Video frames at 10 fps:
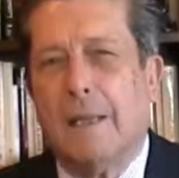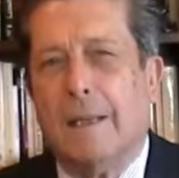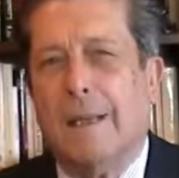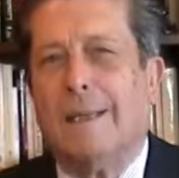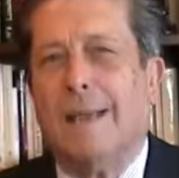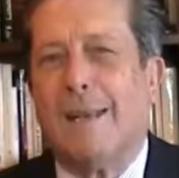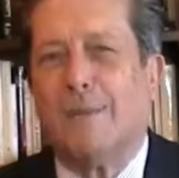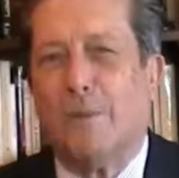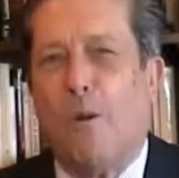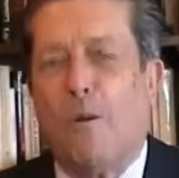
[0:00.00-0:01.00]
Let us
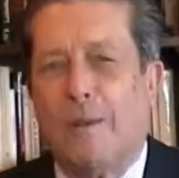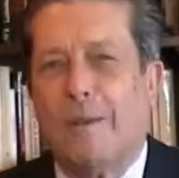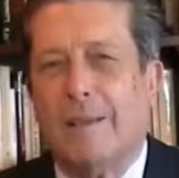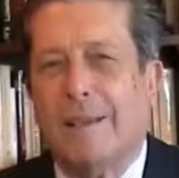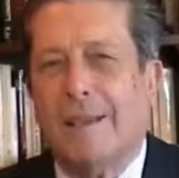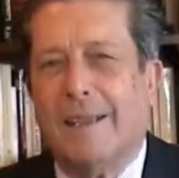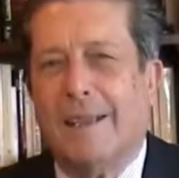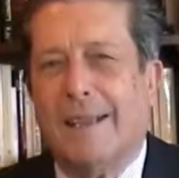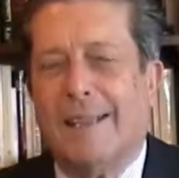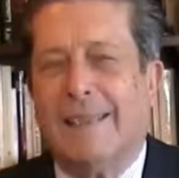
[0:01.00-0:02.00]
talk.
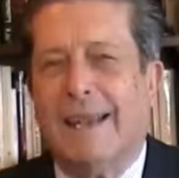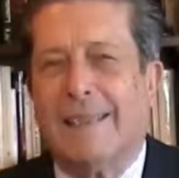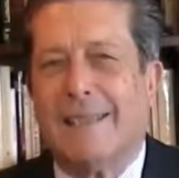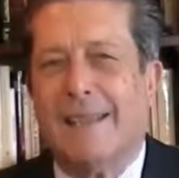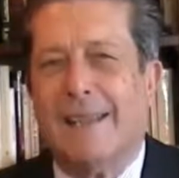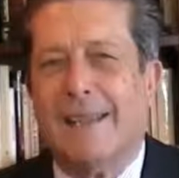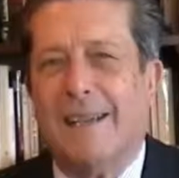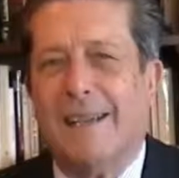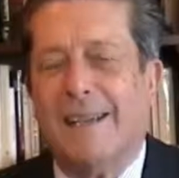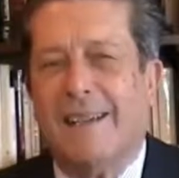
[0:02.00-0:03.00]
Let us
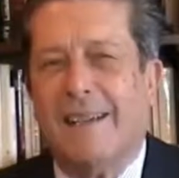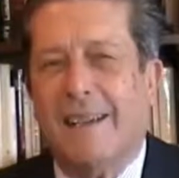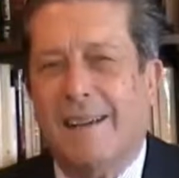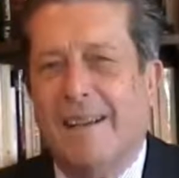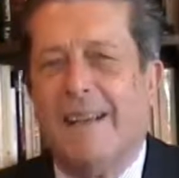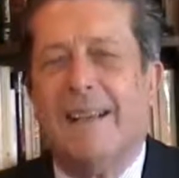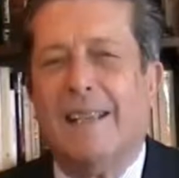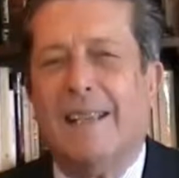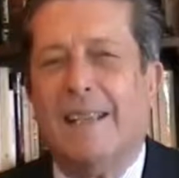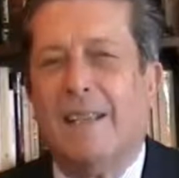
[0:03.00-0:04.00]

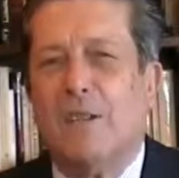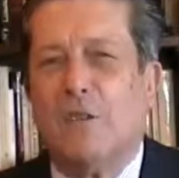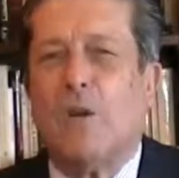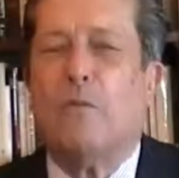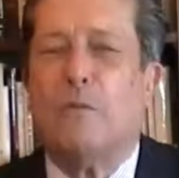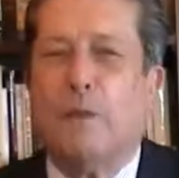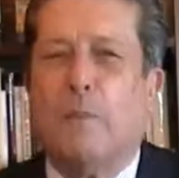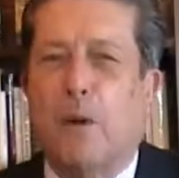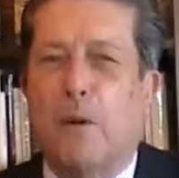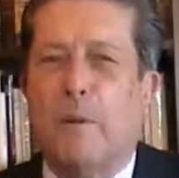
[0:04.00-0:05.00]
really solve the
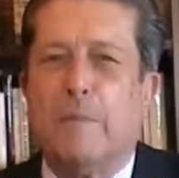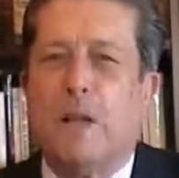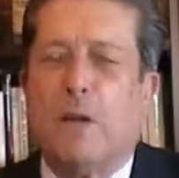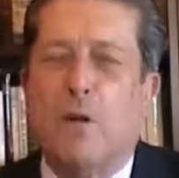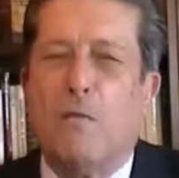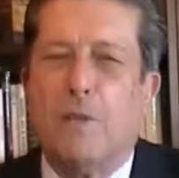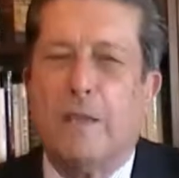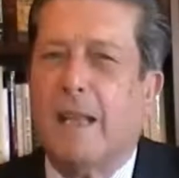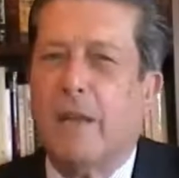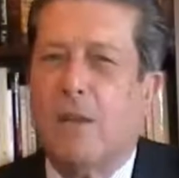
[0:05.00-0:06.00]
problems, the
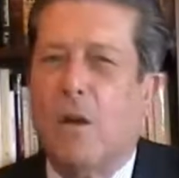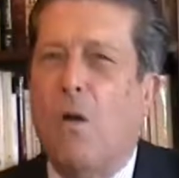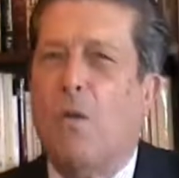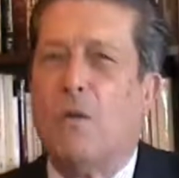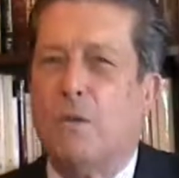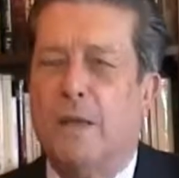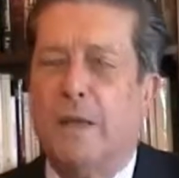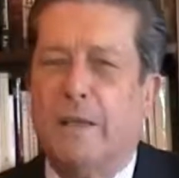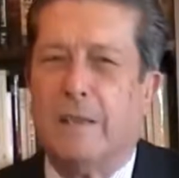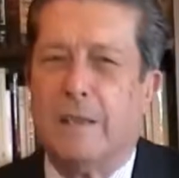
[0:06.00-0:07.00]
conflicts that always will
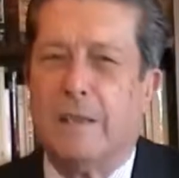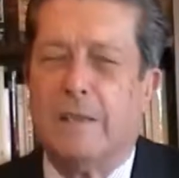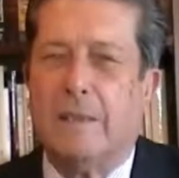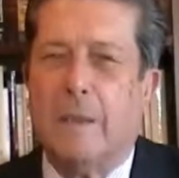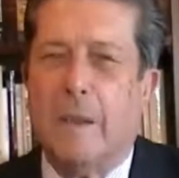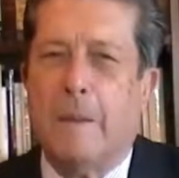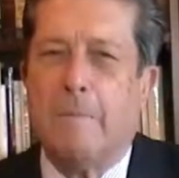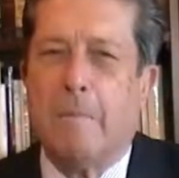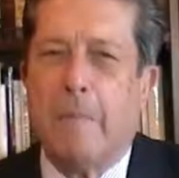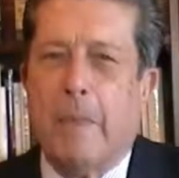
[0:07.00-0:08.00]
exist
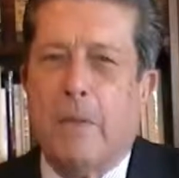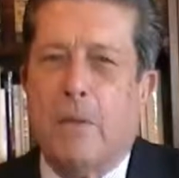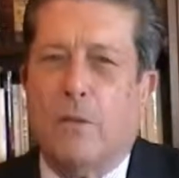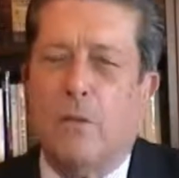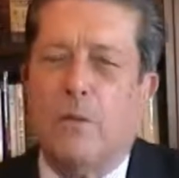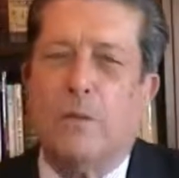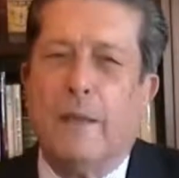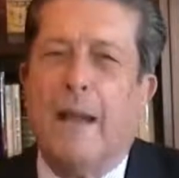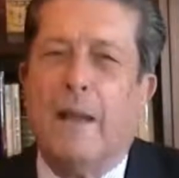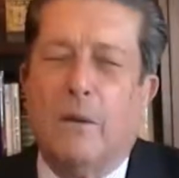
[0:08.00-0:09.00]
through
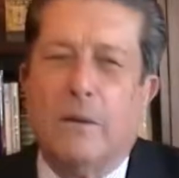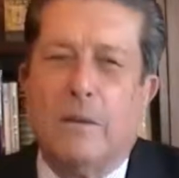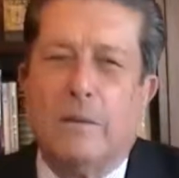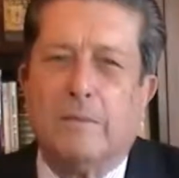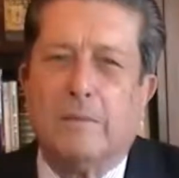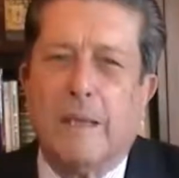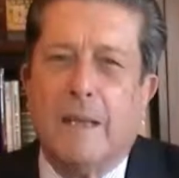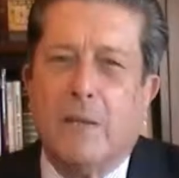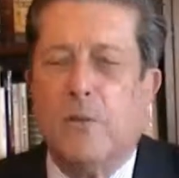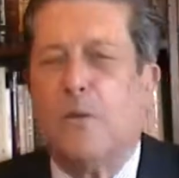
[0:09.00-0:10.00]
dialogue,
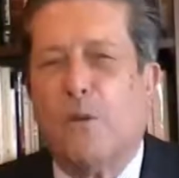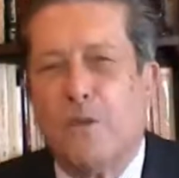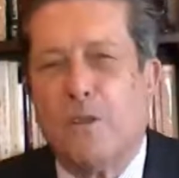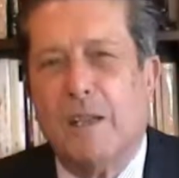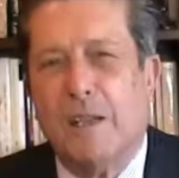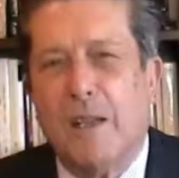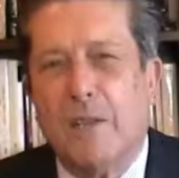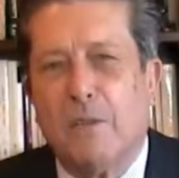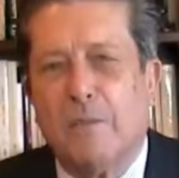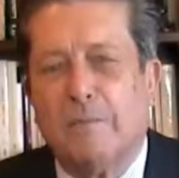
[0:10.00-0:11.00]
through
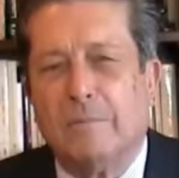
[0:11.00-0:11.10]
conciliation.